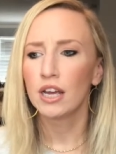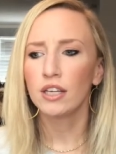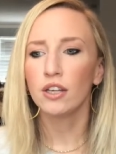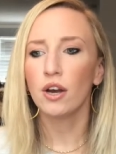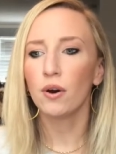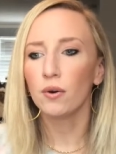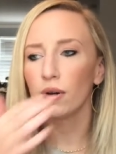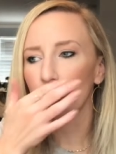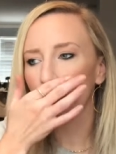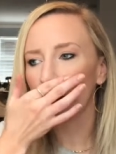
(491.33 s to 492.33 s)
you know,
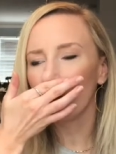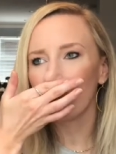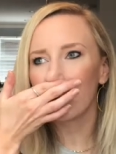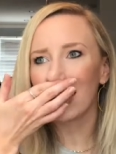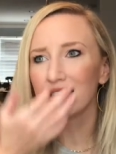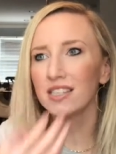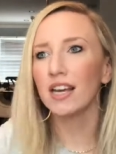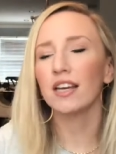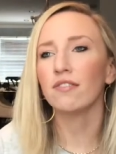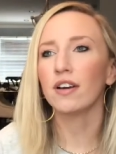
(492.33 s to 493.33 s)
um, that's
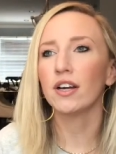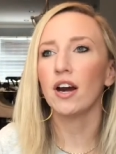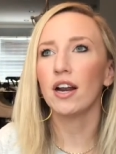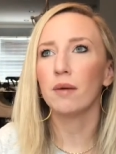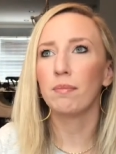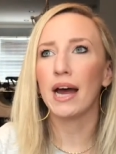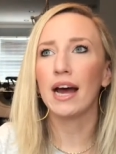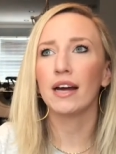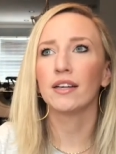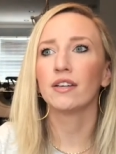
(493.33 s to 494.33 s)
like if I got a
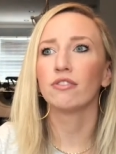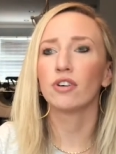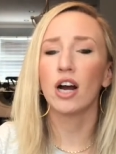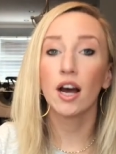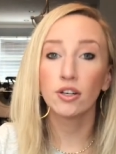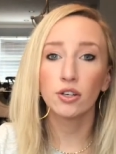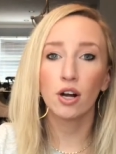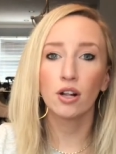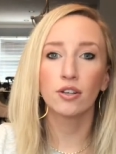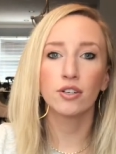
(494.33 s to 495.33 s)
bag for
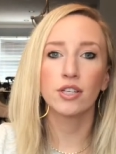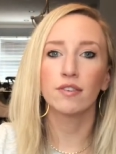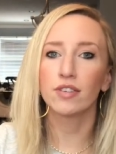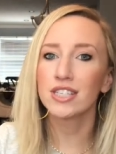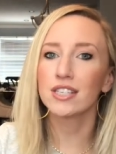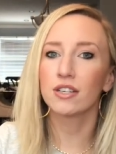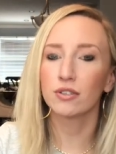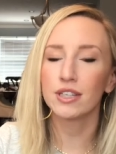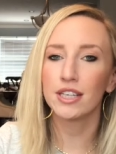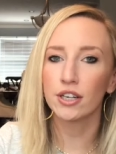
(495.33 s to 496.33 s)
$100 every
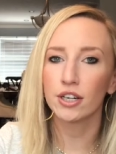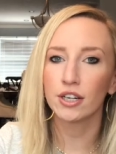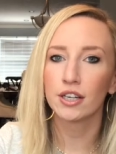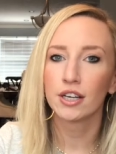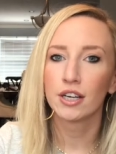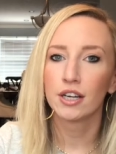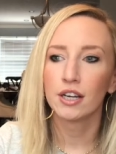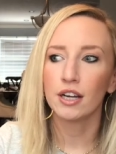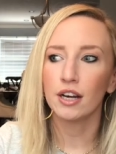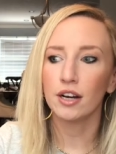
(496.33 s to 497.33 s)
single year,
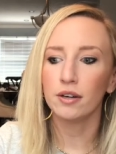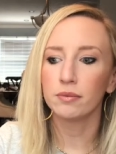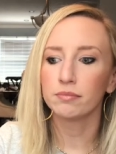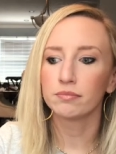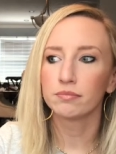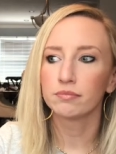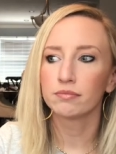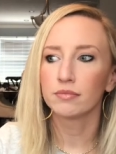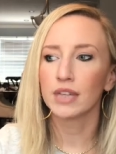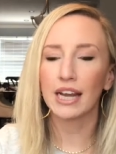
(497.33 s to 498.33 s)
um,
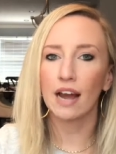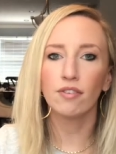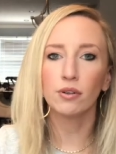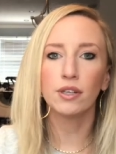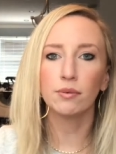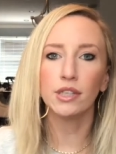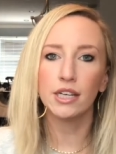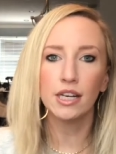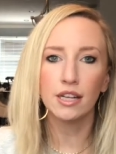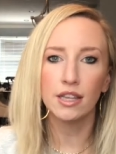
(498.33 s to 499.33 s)
like I've only really
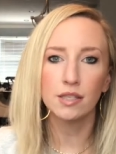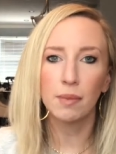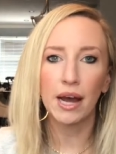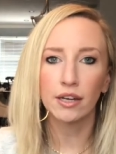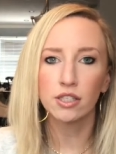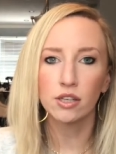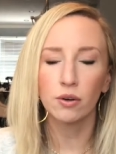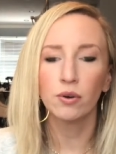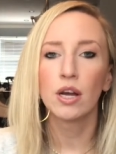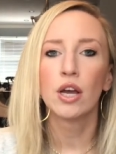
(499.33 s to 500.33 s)
needed this bag.
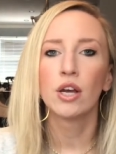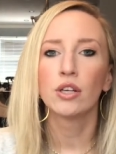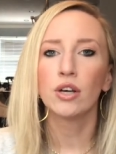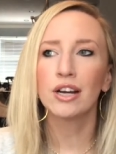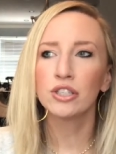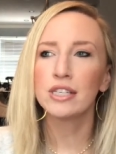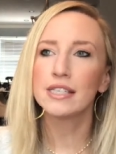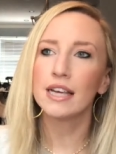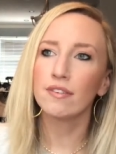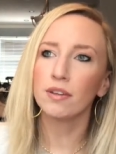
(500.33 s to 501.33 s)
So you're actually
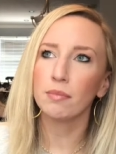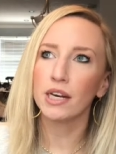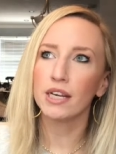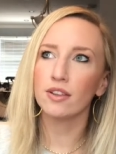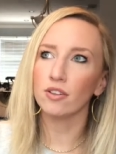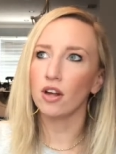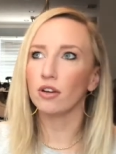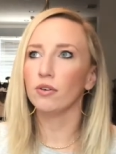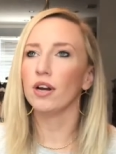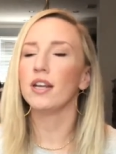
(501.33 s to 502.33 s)
saving money in the
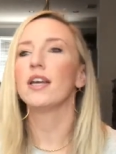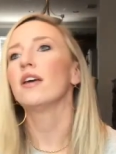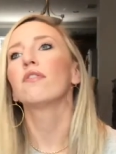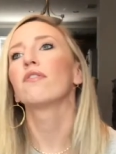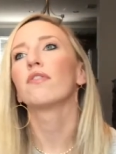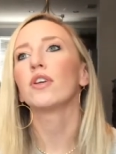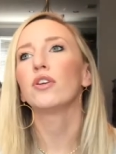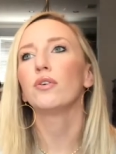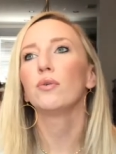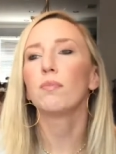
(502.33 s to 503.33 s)
long run if
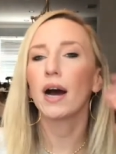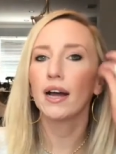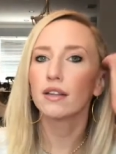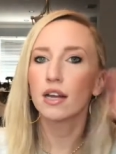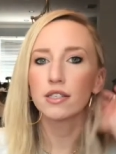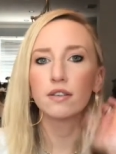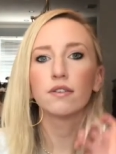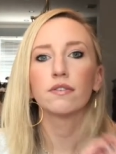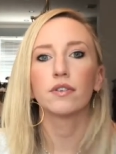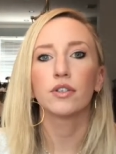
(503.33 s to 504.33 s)
you buy lots
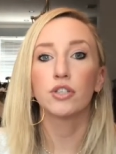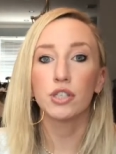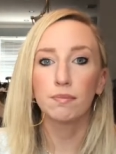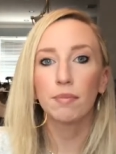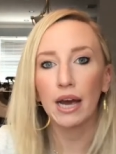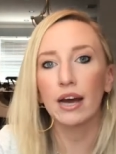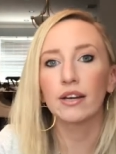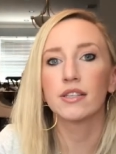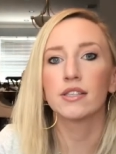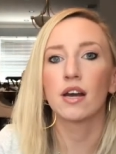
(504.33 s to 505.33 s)
of cheap
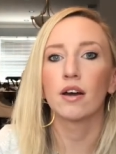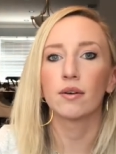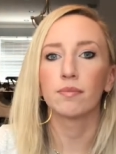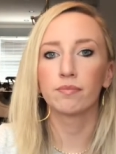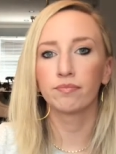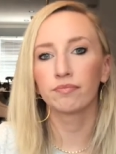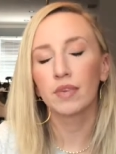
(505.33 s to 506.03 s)
bags. Um,